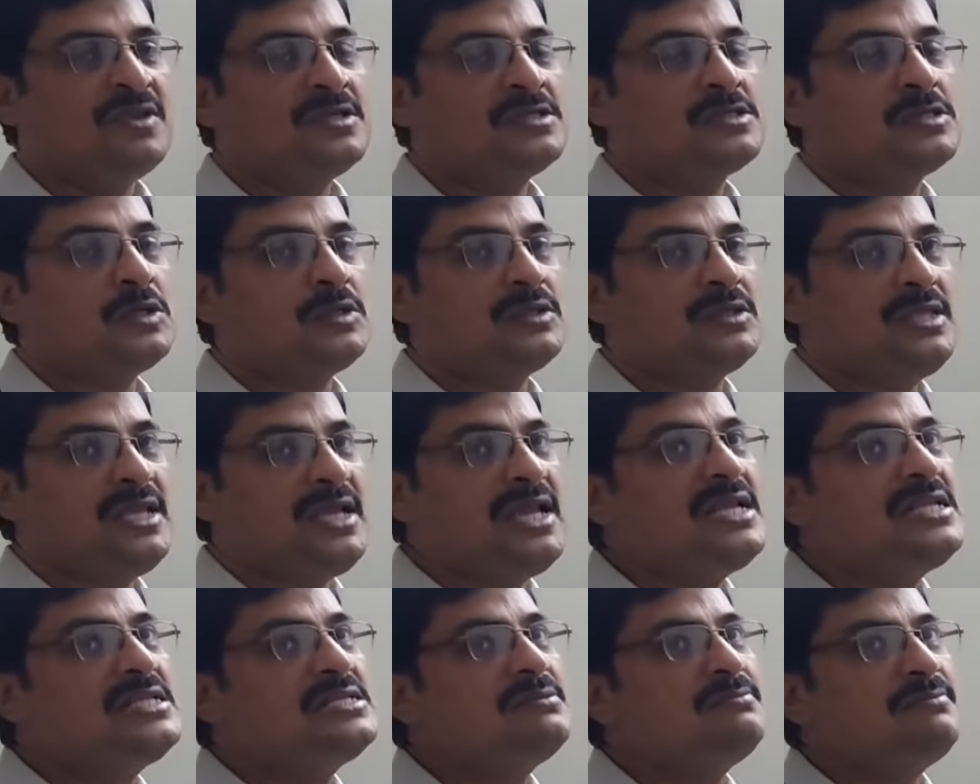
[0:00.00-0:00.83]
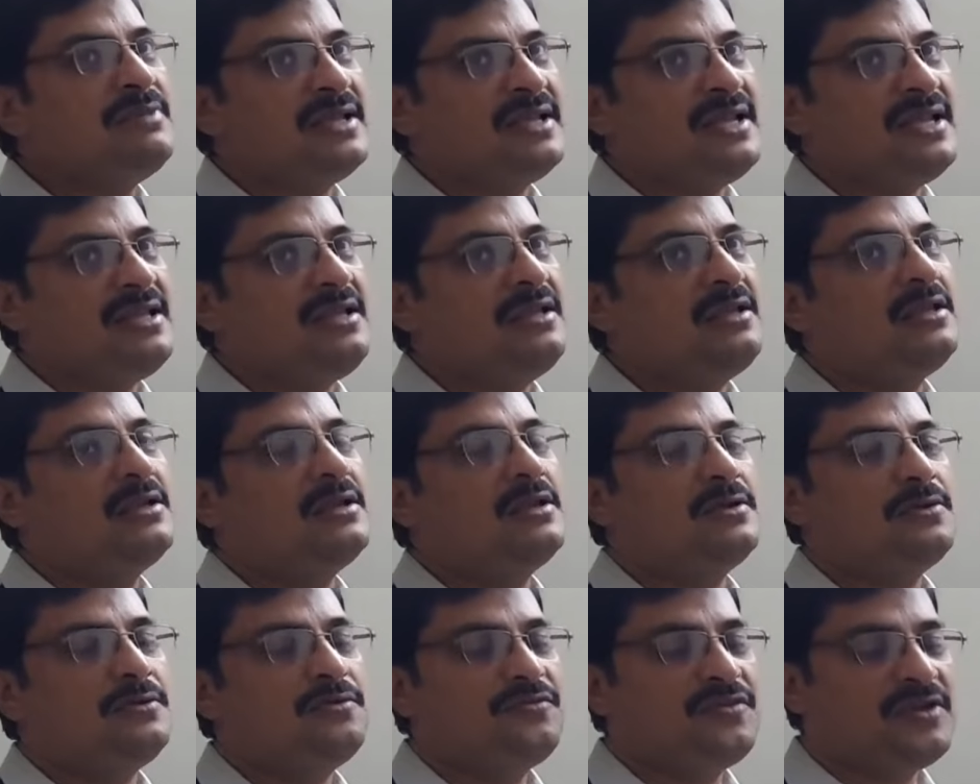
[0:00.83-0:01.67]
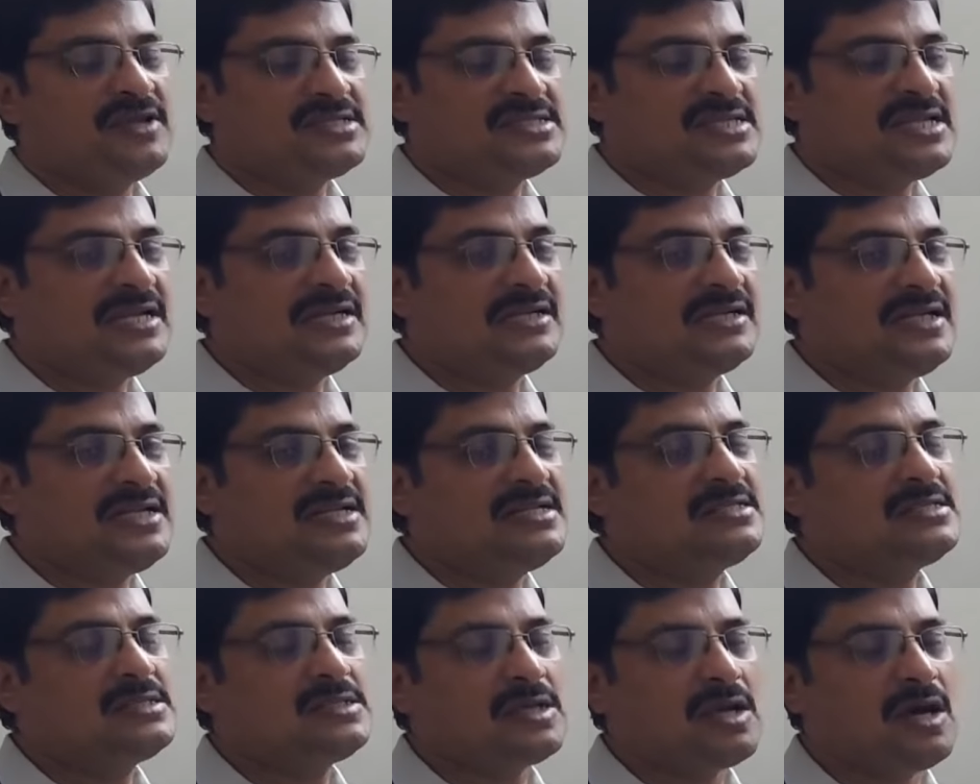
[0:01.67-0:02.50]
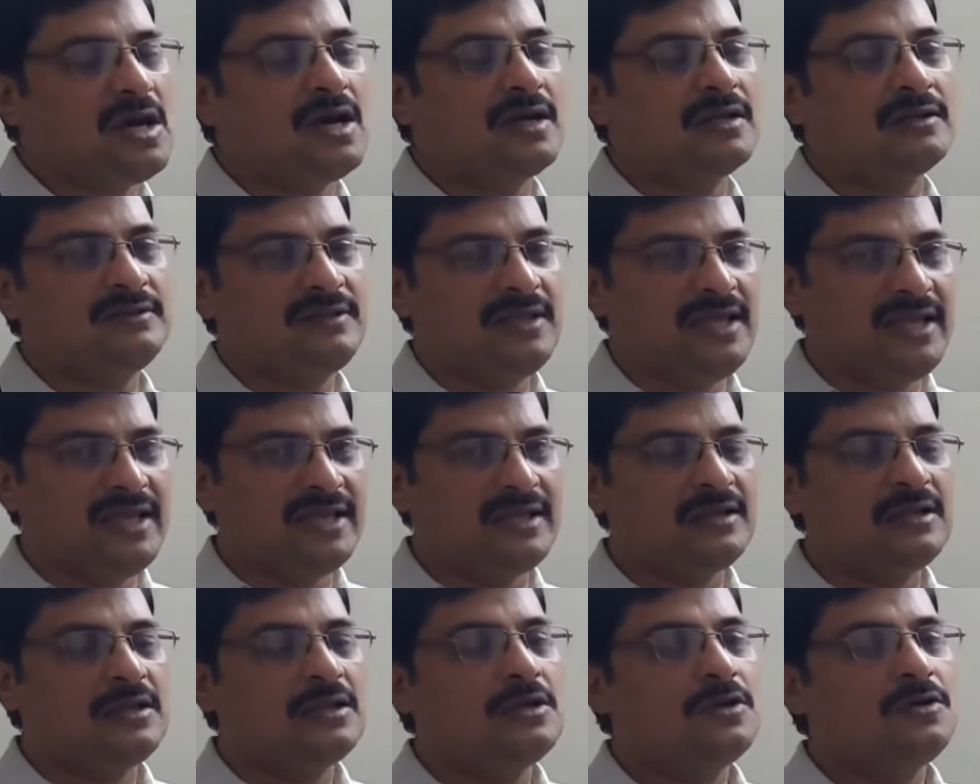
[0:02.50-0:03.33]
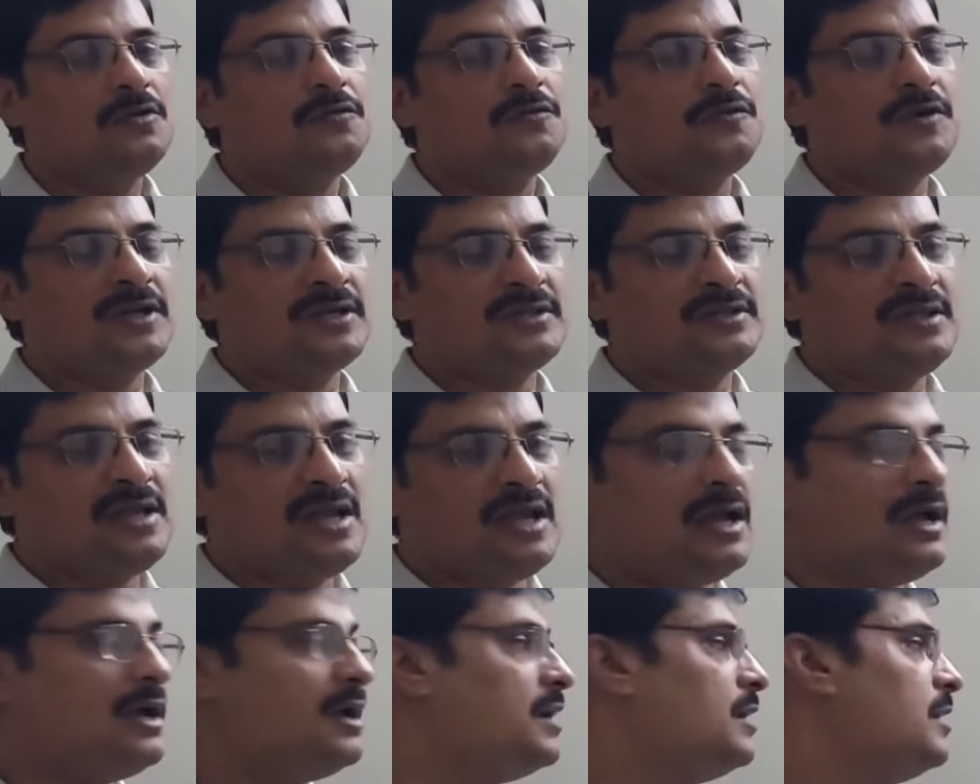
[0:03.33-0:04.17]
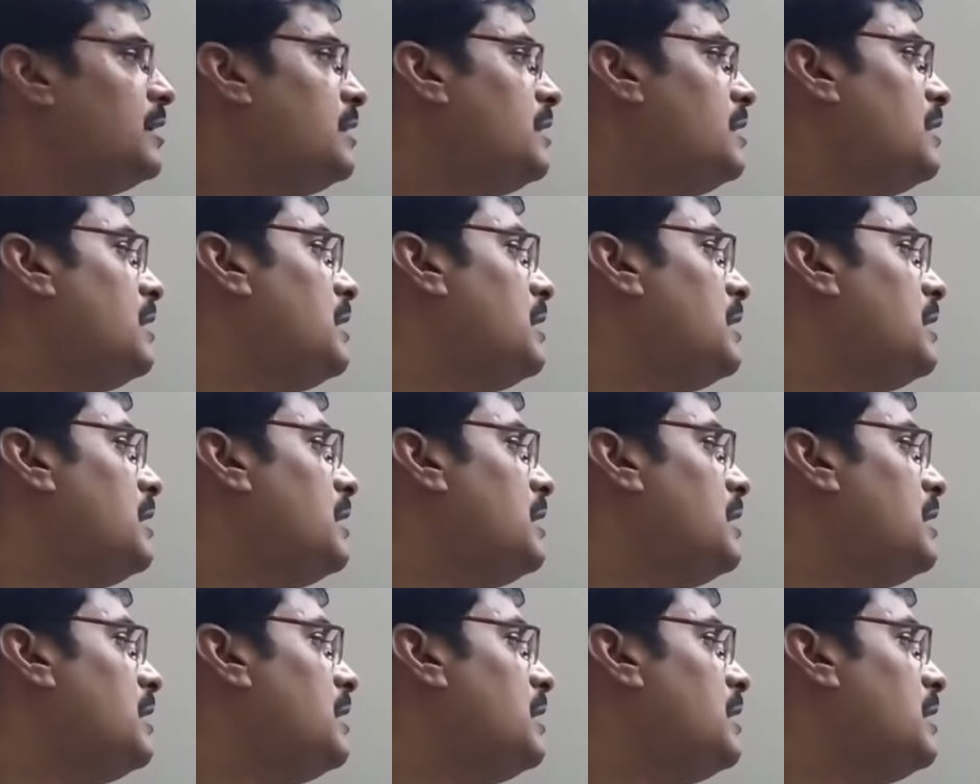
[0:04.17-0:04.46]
So these many facilities are there for the